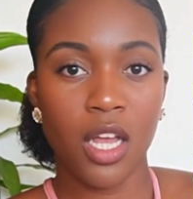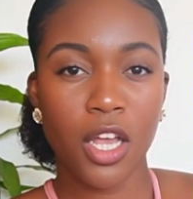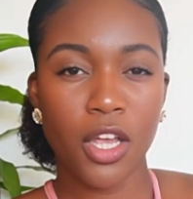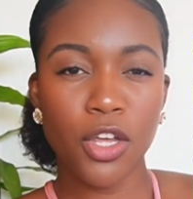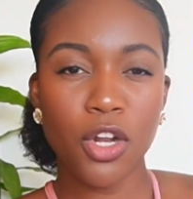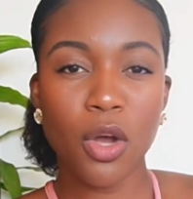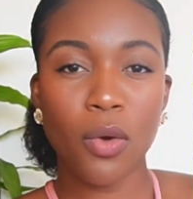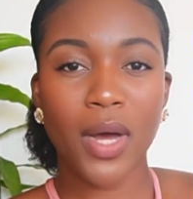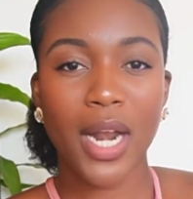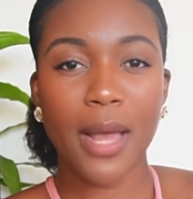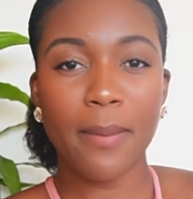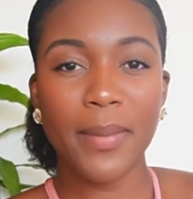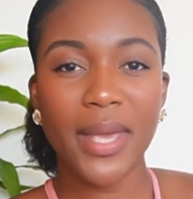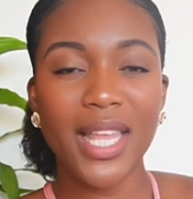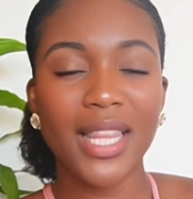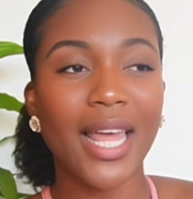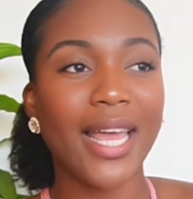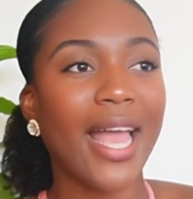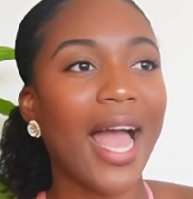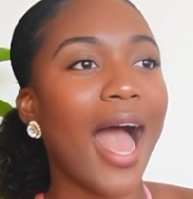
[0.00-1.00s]
You know what I
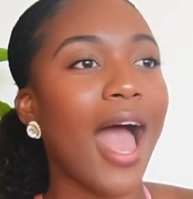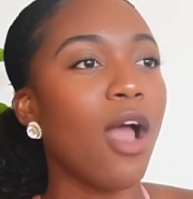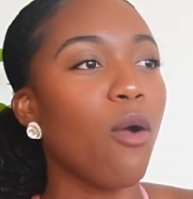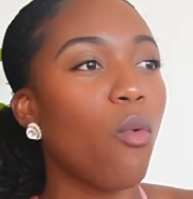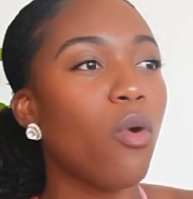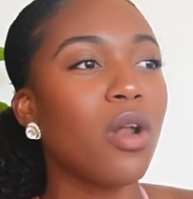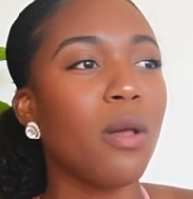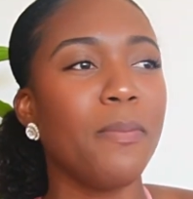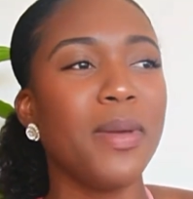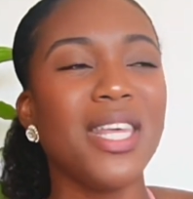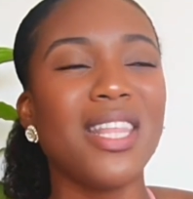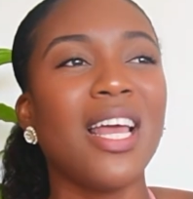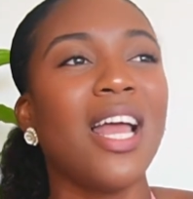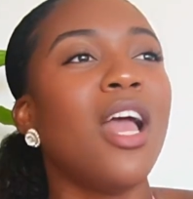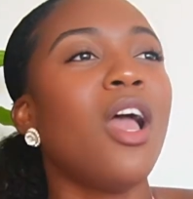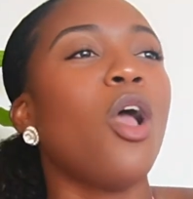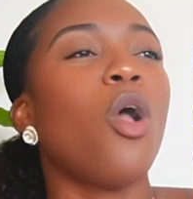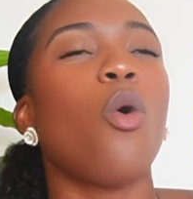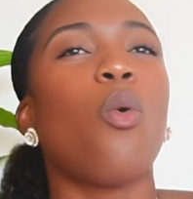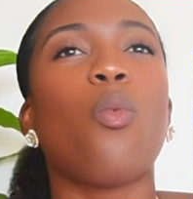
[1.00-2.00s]
mean? Like, I want to be
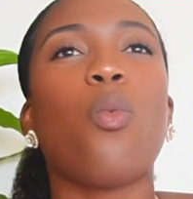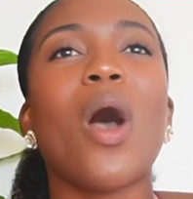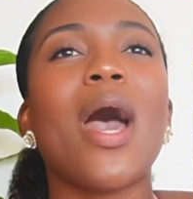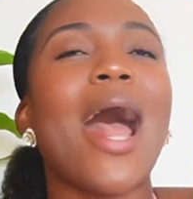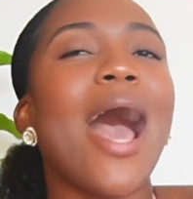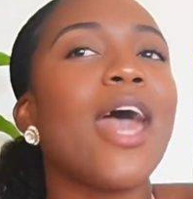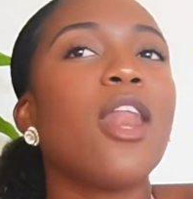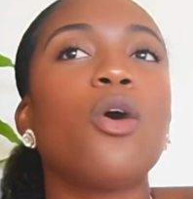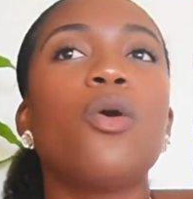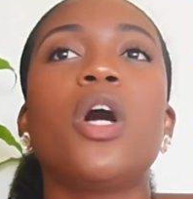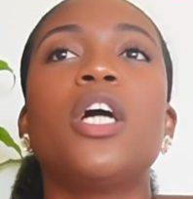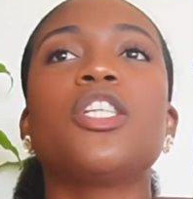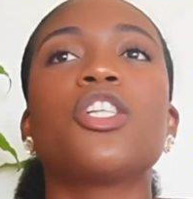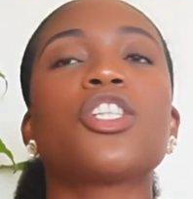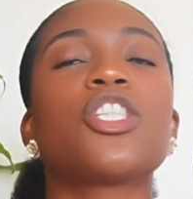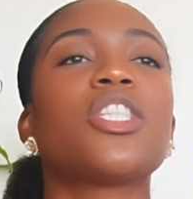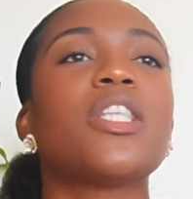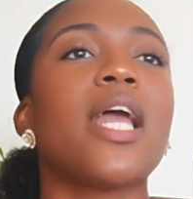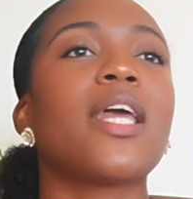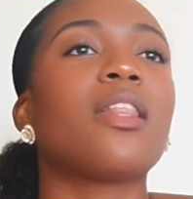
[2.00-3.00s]
what I don't
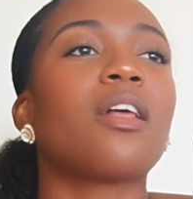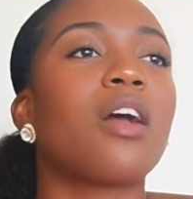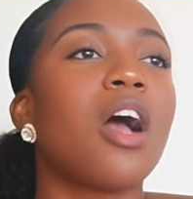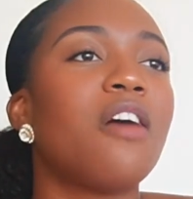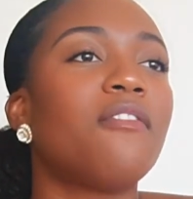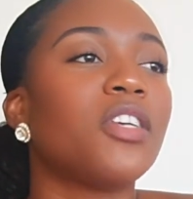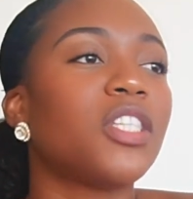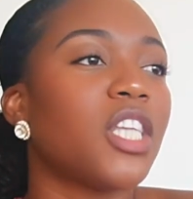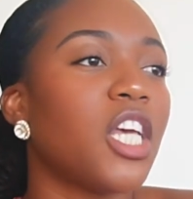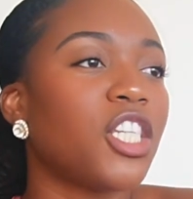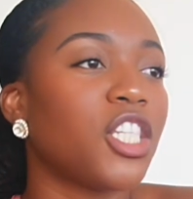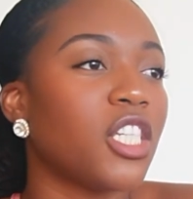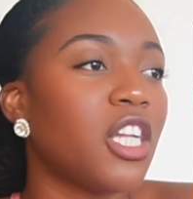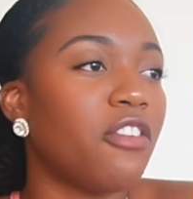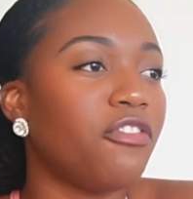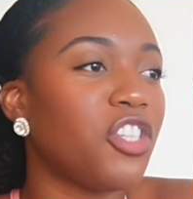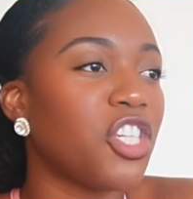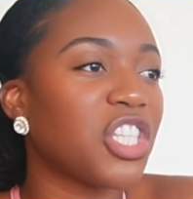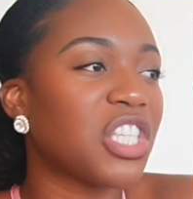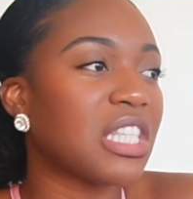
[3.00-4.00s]
understand the conversation
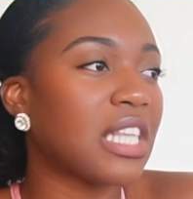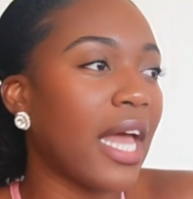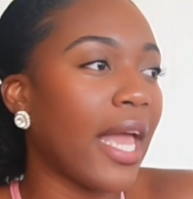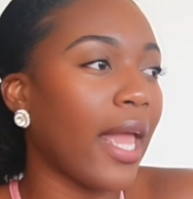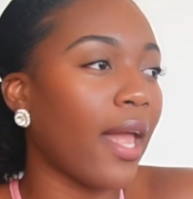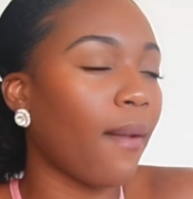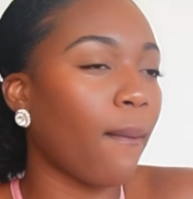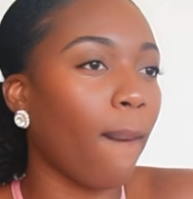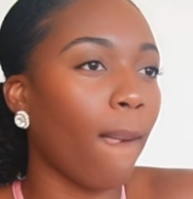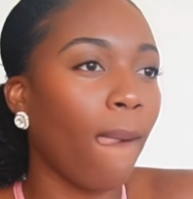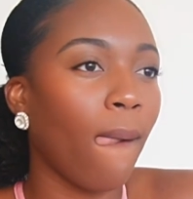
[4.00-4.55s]
of just like